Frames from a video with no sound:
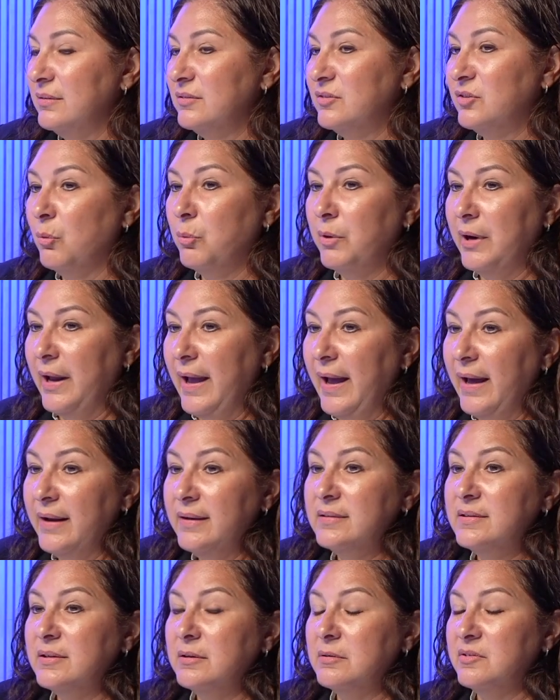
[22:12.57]
So what I had
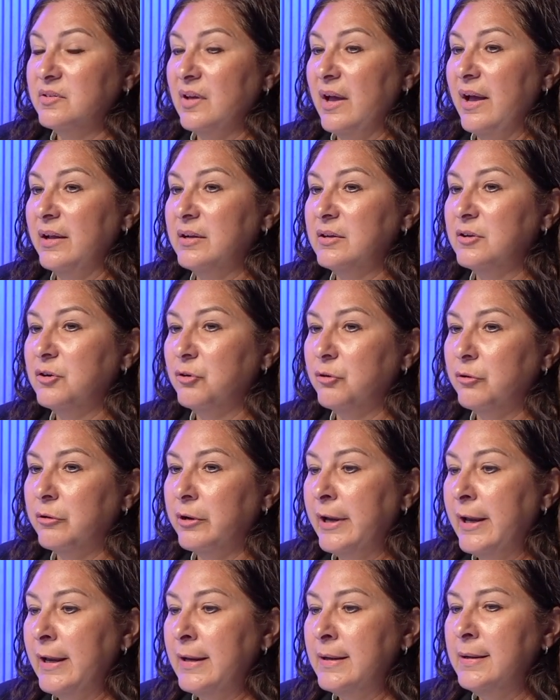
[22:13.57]
to do is I had to
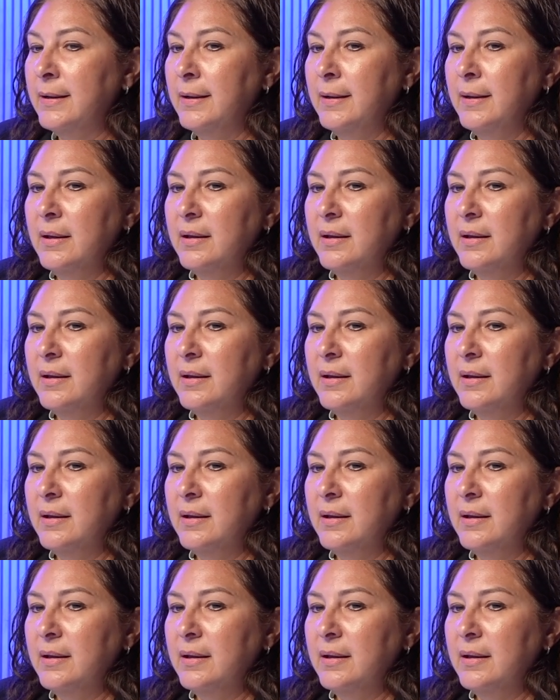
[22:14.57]
create